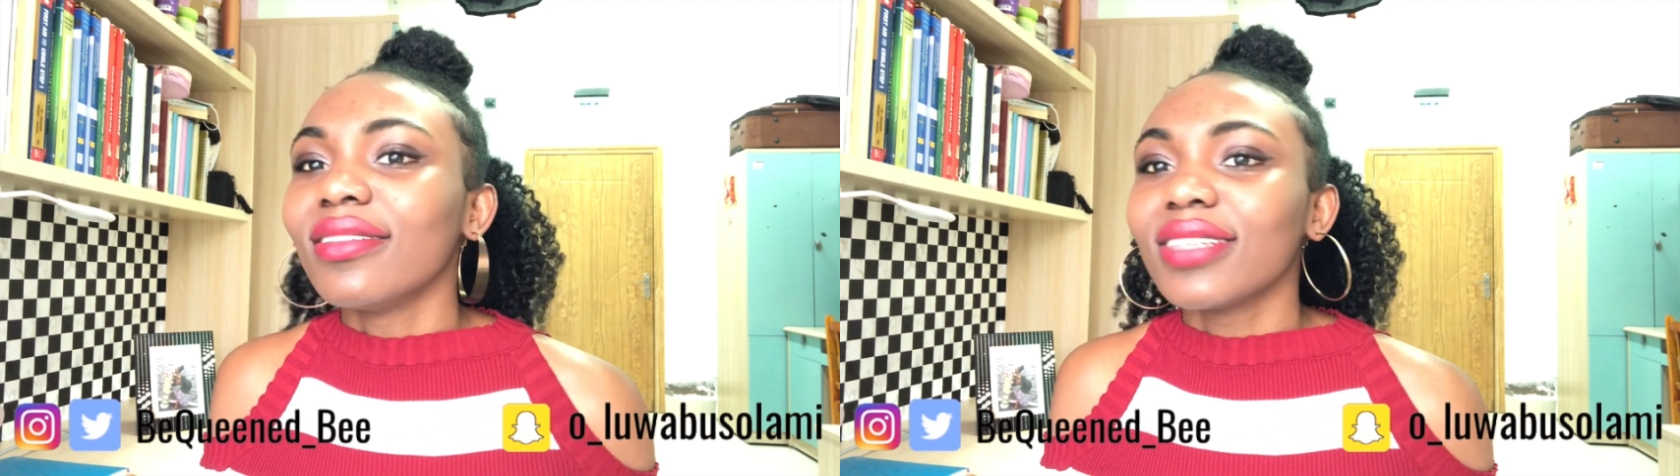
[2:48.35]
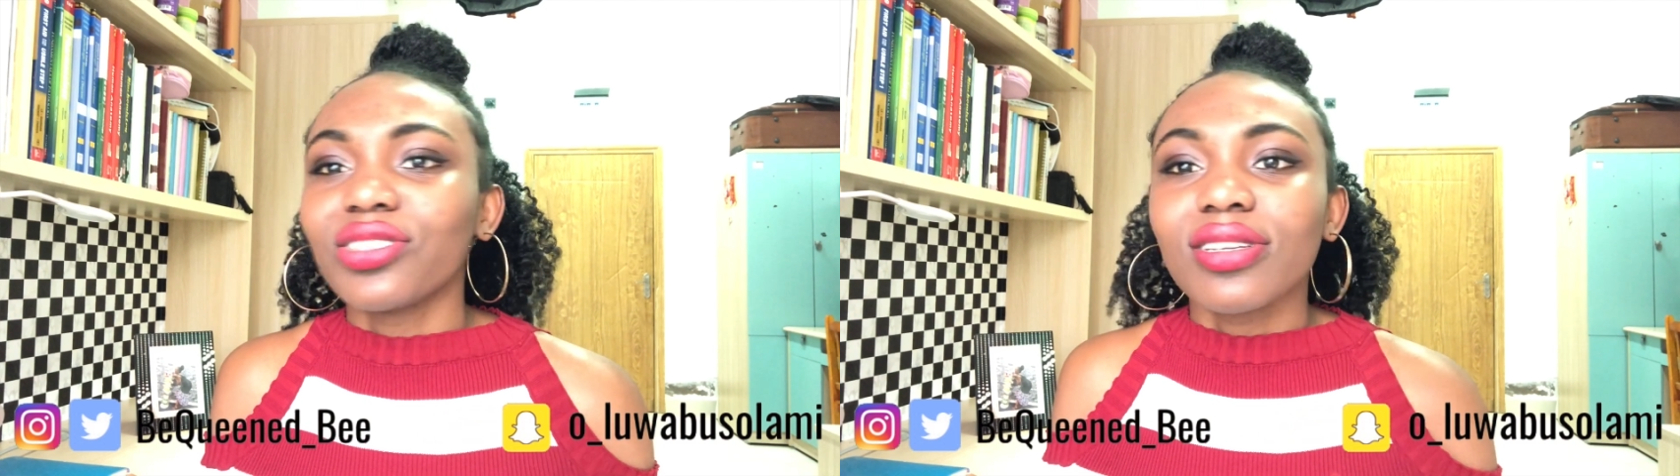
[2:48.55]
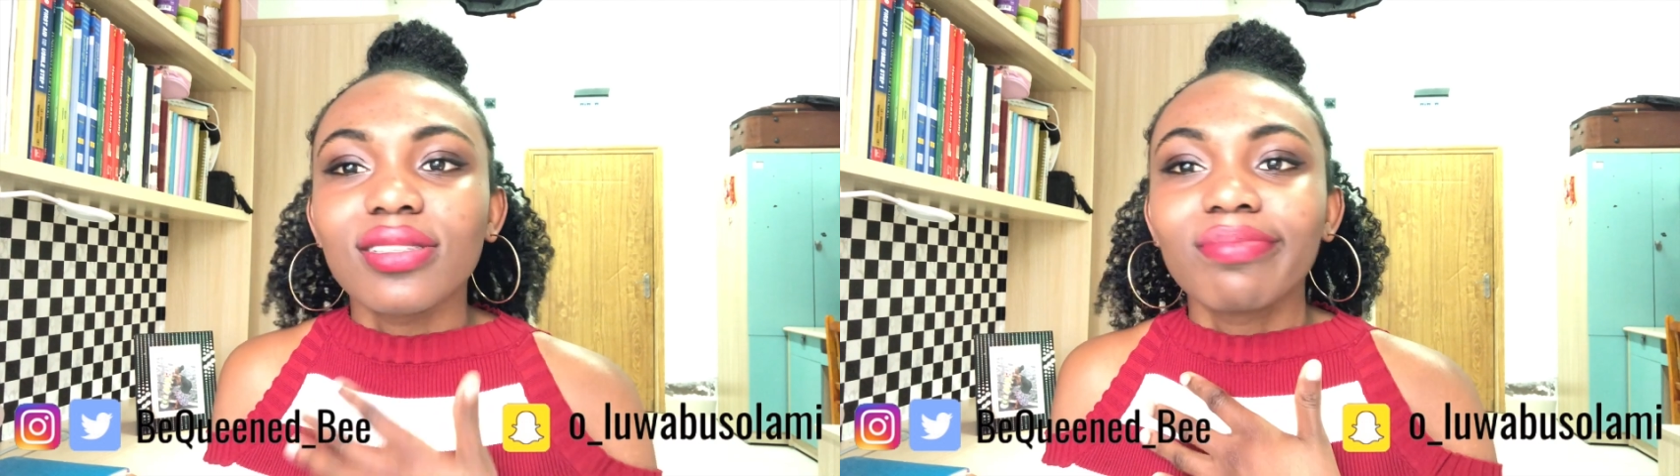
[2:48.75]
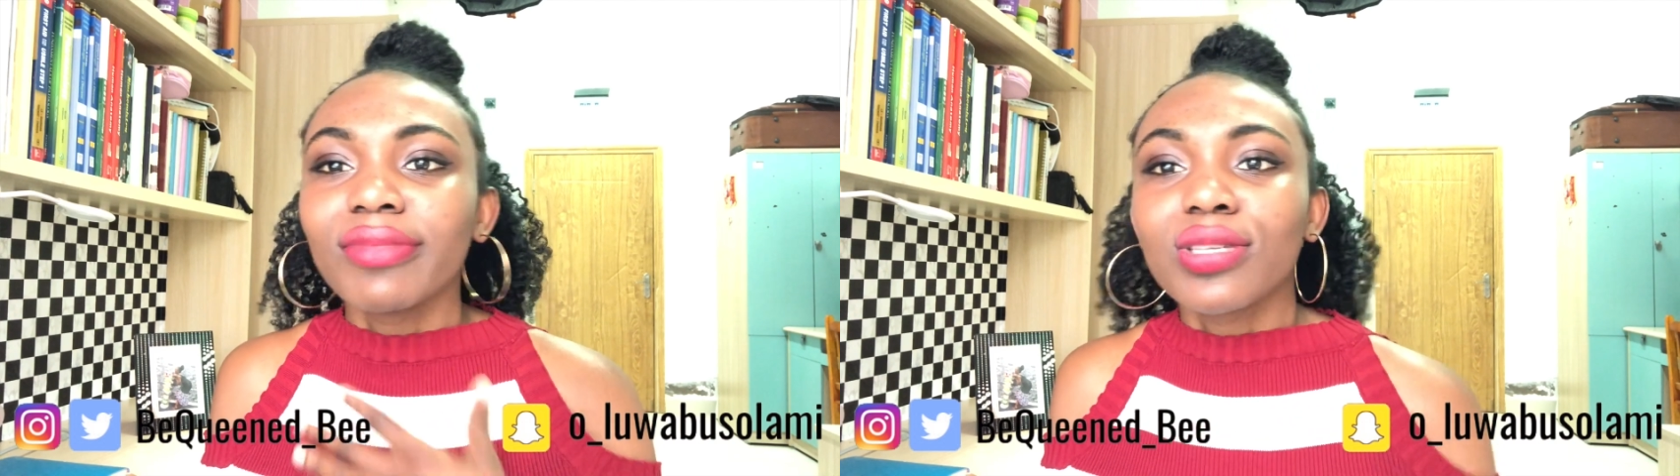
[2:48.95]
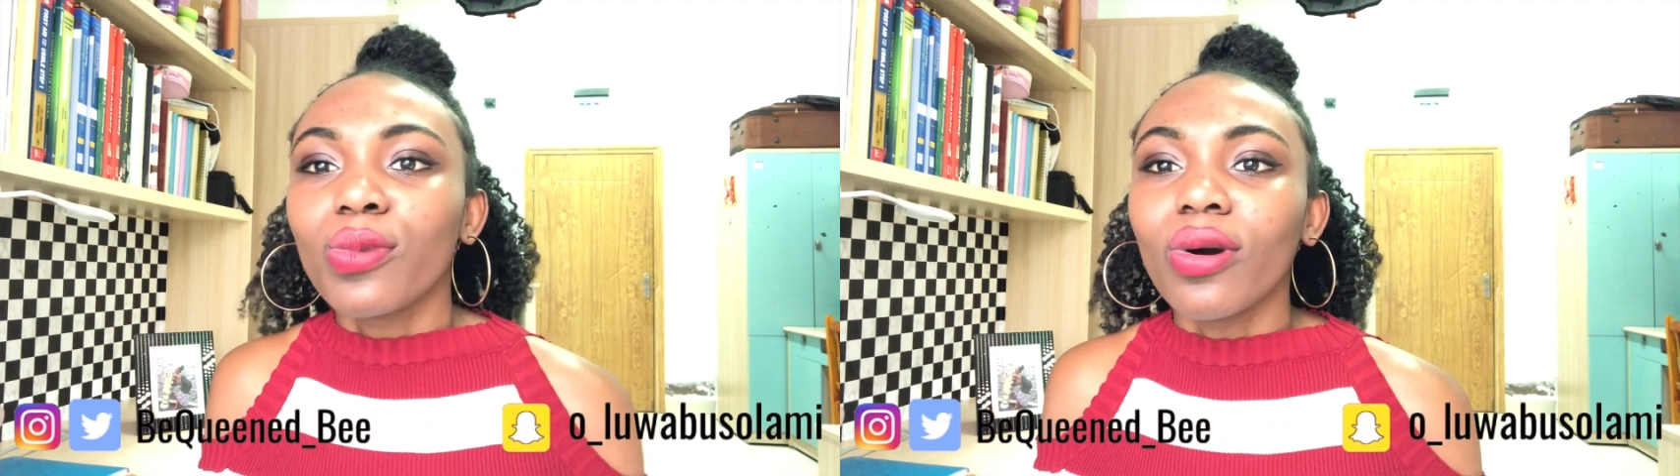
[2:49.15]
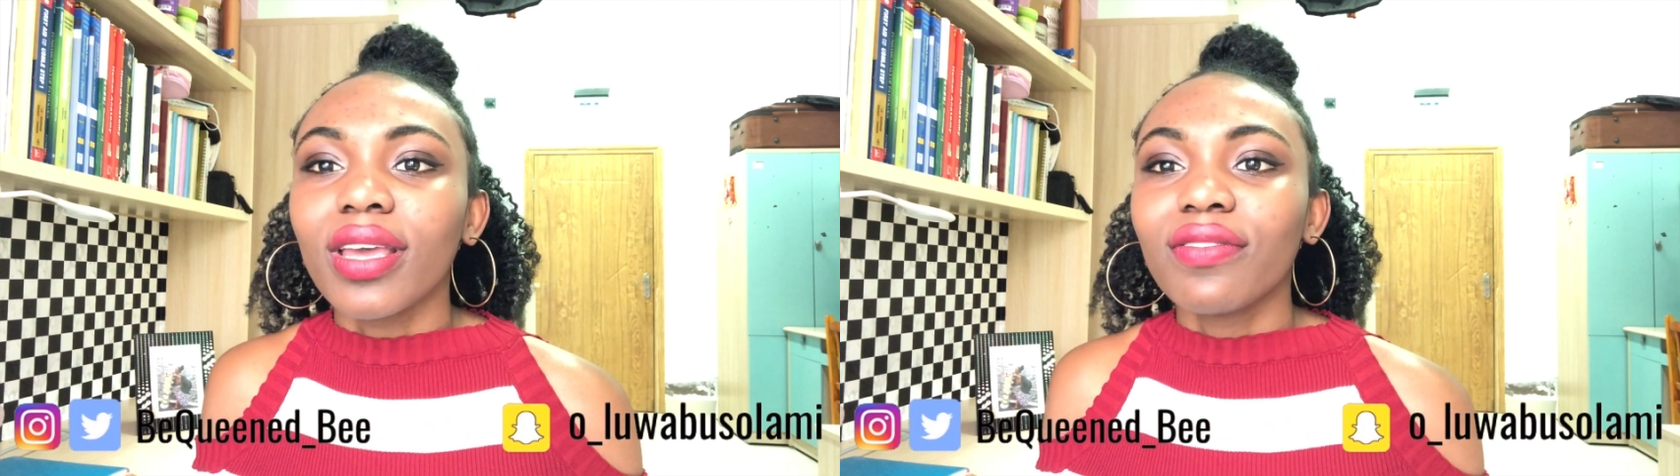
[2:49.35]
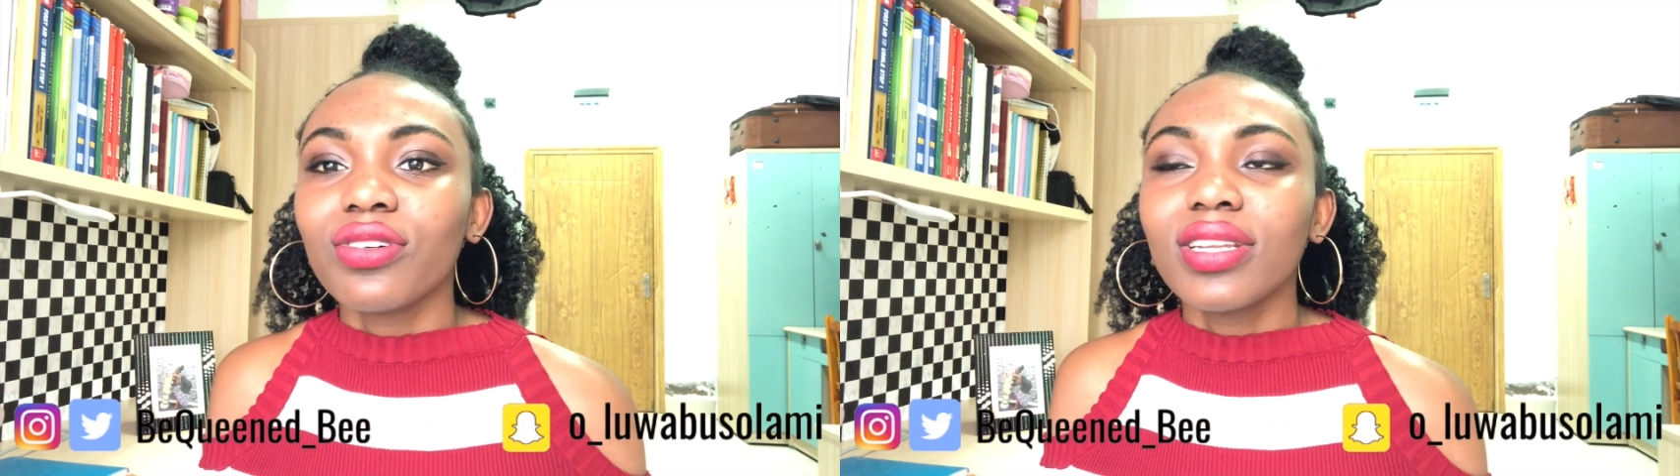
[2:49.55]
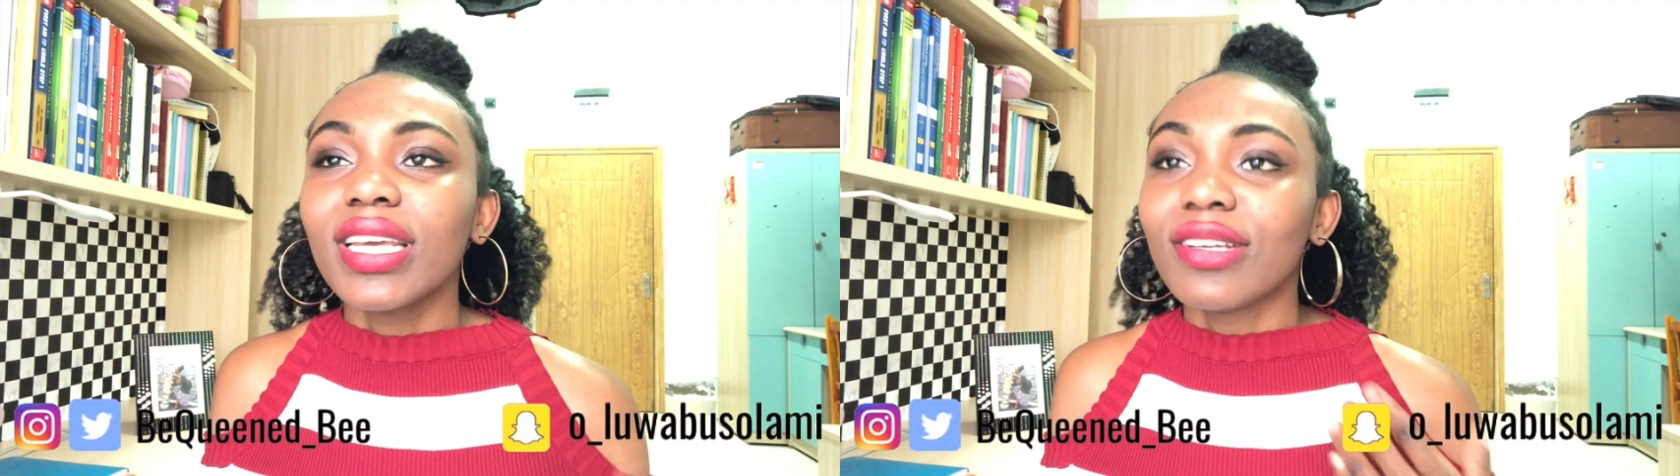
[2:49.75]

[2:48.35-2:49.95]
they just smoke, even